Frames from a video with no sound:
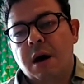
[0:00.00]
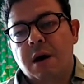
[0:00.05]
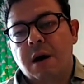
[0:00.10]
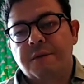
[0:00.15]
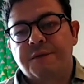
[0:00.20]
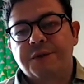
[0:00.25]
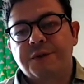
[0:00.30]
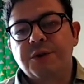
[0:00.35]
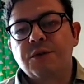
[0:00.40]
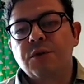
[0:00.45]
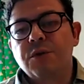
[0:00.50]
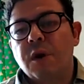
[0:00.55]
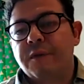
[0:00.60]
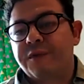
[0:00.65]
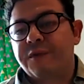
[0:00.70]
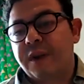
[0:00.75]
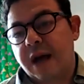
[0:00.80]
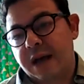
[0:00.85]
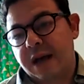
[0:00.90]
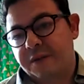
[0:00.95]
view of
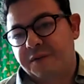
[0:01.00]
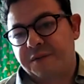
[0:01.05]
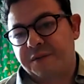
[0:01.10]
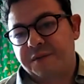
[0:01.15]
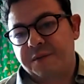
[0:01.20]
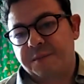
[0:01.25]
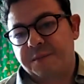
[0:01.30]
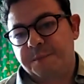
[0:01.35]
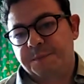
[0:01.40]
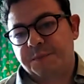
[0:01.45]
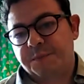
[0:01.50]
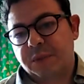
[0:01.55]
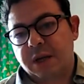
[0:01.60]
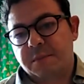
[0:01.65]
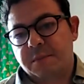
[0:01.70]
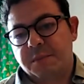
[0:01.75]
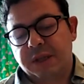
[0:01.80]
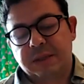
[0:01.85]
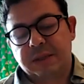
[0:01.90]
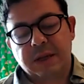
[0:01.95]
life.
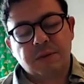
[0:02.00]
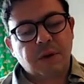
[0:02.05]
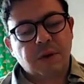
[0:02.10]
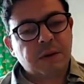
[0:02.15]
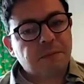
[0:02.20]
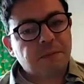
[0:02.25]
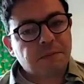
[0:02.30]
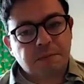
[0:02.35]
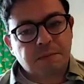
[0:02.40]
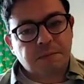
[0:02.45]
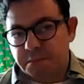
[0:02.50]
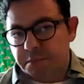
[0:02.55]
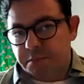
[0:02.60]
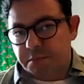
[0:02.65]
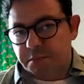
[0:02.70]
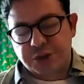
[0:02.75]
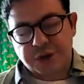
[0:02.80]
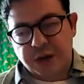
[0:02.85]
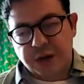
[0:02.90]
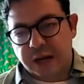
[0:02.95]
But they were
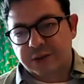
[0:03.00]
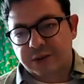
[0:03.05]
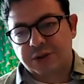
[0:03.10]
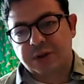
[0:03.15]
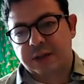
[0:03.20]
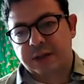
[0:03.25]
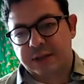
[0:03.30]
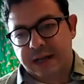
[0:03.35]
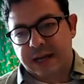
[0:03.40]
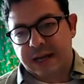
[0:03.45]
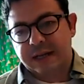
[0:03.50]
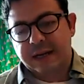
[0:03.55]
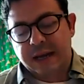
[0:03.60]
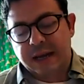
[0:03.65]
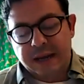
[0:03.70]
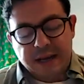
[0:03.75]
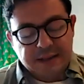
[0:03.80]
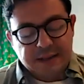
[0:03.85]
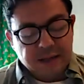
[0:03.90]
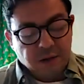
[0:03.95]
much larger than that,
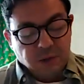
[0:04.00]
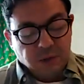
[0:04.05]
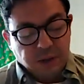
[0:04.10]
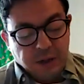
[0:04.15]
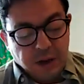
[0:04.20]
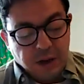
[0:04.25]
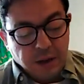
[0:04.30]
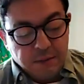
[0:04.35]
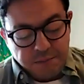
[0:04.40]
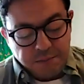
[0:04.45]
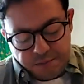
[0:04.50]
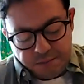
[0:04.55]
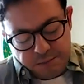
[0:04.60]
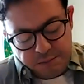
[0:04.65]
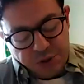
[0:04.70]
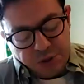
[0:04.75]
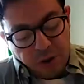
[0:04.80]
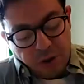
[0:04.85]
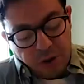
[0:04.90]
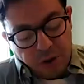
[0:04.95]
as I will
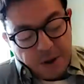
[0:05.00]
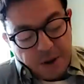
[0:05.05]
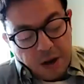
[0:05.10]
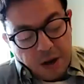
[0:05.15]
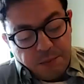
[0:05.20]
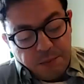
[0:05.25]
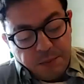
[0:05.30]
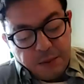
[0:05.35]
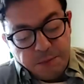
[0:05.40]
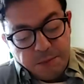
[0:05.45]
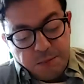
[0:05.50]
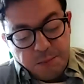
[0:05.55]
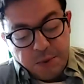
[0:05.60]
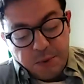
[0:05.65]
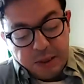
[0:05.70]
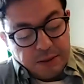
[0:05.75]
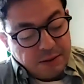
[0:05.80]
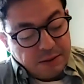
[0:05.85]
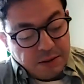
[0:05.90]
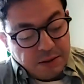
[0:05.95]
talk about.
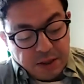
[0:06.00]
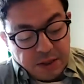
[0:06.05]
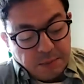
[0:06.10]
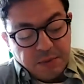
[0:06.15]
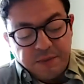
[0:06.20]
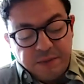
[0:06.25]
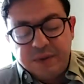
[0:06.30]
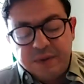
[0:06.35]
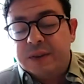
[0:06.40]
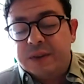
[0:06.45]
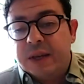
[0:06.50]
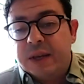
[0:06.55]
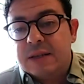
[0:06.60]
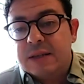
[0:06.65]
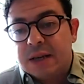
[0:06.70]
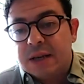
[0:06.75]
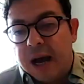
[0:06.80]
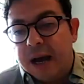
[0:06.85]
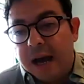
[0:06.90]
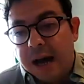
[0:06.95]
But some of the
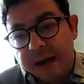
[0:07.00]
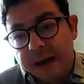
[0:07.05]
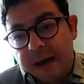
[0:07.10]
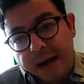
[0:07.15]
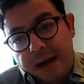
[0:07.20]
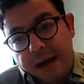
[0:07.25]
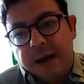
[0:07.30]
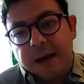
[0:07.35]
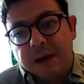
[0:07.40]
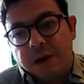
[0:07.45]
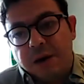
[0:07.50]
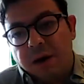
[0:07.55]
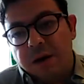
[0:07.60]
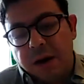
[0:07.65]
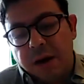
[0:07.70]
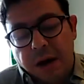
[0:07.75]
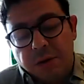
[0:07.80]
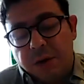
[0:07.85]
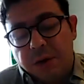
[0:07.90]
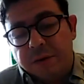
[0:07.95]
things I got
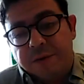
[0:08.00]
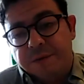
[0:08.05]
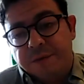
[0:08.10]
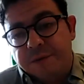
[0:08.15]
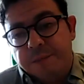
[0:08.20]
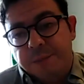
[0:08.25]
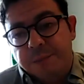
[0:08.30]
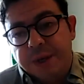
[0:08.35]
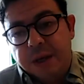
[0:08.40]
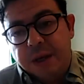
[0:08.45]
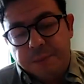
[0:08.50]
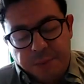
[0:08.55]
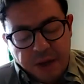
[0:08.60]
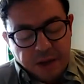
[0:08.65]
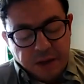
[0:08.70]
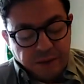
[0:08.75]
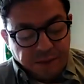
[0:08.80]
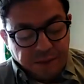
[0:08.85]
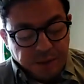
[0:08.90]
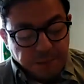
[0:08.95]
out of being
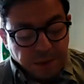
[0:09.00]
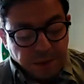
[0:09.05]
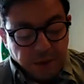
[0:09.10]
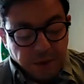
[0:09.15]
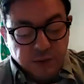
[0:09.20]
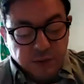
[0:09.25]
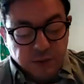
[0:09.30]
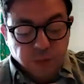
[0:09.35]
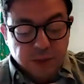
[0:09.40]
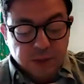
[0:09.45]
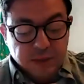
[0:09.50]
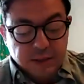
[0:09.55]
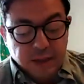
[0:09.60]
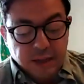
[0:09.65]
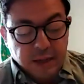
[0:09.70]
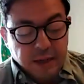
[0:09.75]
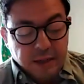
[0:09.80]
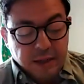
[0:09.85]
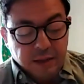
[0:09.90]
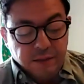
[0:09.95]
part of the Brotherhood was
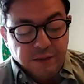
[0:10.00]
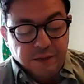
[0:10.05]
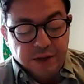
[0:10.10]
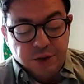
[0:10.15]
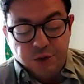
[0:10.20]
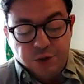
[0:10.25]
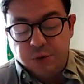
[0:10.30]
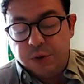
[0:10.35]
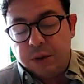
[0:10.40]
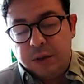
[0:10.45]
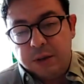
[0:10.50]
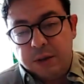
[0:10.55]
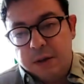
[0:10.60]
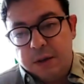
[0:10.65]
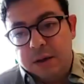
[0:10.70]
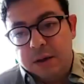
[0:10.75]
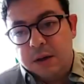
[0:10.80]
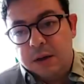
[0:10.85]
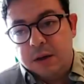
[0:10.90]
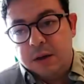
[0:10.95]
the individual
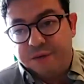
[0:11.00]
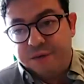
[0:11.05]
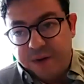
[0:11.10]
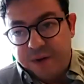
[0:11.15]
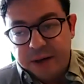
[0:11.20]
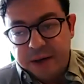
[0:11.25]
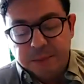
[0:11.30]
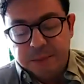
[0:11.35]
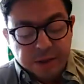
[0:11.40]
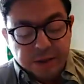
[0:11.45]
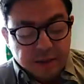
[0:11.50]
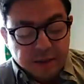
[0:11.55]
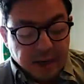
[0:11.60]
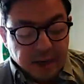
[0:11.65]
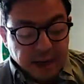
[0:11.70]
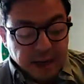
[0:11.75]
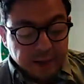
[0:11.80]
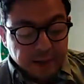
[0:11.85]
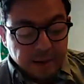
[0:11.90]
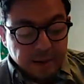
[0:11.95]
refinement
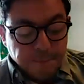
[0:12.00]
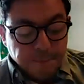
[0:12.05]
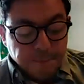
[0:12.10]
and